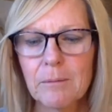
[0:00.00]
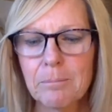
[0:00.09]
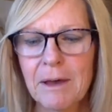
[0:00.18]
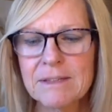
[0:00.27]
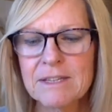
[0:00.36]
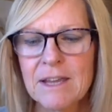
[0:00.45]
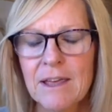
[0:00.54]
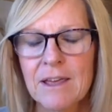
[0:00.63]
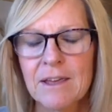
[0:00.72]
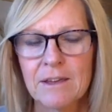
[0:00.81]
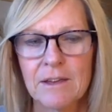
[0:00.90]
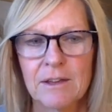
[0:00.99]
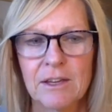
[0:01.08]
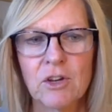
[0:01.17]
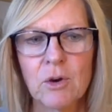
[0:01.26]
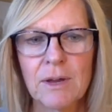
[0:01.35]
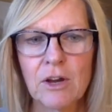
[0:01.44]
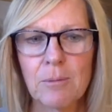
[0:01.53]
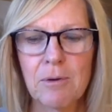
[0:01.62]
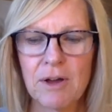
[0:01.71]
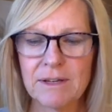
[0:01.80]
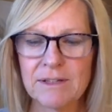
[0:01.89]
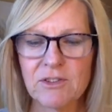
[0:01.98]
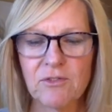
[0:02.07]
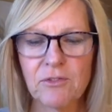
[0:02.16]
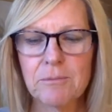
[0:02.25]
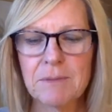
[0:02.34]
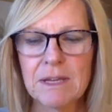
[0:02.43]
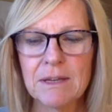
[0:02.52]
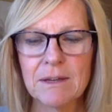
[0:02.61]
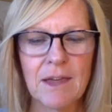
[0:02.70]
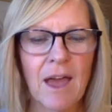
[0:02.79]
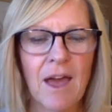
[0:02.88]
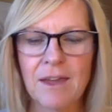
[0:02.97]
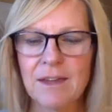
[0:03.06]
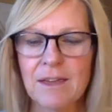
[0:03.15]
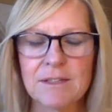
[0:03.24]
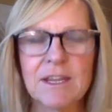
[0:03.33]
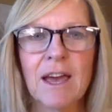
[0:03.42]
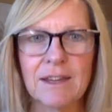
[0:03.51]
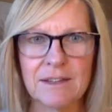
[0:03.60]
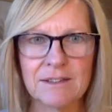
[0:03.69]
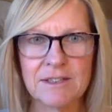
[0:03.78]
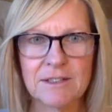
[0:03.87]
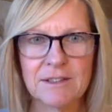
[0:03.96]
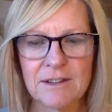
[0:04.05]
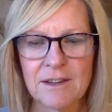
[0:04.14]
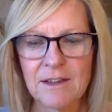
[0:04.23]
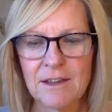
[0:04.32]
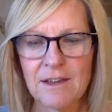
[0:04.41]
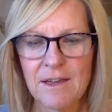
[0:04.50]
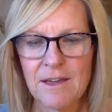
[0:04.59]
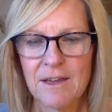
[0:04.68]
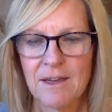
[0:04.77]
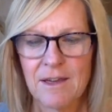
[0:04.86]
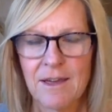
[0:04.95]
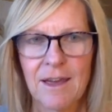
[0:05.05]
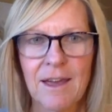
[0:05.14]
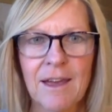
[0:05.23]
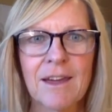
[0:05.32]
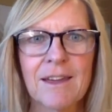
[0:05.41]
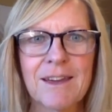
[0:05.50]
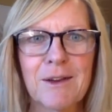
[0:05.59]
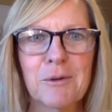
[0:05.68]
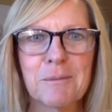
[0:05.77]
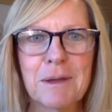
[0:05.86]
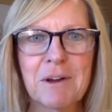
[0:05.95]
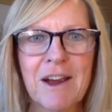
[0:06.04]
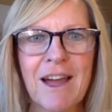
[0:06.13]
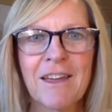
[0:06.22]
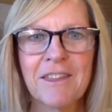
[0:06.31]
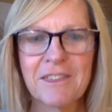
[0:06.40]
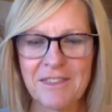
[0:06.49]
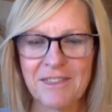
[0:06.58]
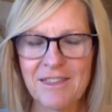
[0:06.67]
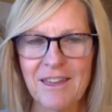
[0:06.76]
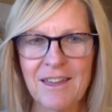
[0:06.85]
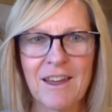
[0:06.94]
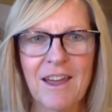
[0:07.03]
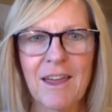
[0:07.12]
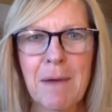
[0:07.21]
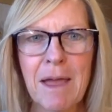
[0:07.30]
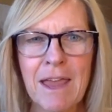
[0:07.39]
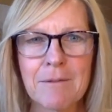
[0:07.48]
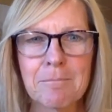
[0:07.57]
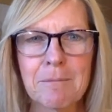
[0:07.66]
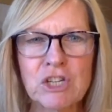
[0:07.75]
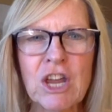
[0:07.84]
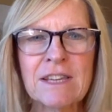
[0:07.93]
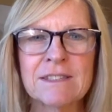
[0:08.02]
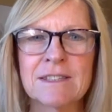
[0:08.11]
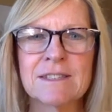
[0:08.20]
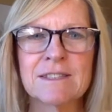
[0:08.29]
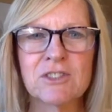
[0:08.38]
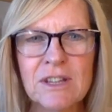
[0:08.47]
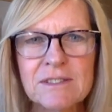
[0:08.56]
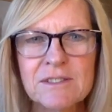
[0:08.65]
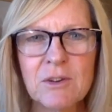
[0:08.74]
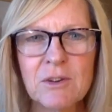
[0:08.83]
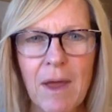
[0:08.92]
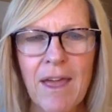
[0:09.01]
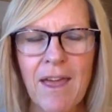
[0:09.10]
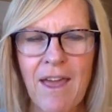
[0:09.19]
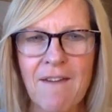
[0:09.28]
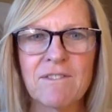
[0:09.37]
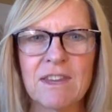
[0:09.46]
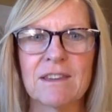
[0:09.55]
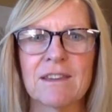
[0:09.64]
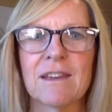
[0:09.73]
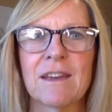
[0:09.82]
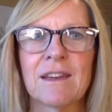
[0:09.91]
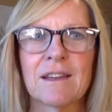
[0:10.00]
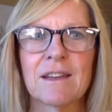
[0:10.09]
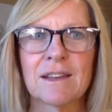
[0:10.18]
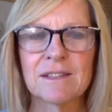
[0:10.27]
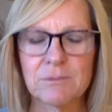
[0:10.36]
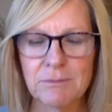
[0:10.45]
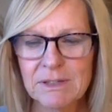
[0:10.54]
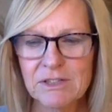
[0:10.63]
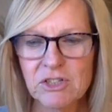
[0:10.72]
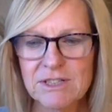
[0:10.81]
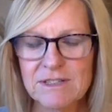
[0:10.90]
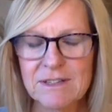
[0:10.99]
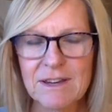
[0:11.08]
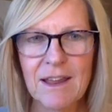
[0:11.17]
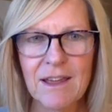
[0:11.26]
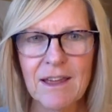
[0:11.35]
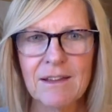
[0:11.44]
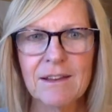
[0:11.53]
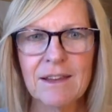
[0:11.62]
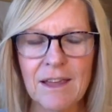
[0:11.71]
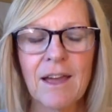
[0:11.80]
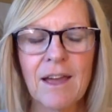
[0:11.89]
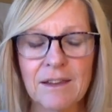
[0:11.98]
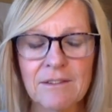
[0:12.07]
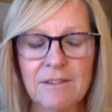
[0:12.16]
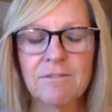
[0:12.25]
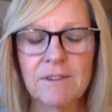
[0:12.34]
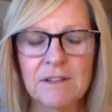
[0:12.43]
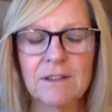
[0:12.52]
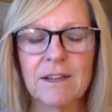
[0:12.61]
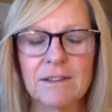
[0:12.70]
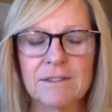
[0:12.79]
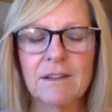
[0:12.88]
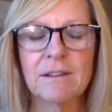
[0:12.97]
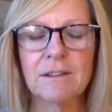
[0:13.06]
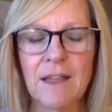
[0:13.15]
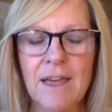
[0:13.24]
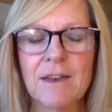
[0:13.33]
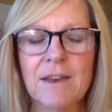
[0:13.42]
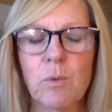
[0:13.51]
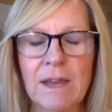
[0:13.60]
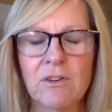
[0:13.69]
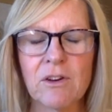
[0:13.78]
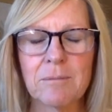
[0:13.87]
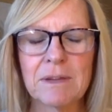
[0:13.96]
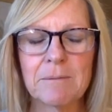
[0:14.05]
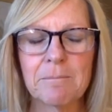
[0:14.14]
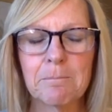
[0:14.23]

But, you know, in our body. So for me, yeah, I get tight and I hold my breath, and my chest is just so heavy. And it's really just like, I can feel like it's a lead weight on me.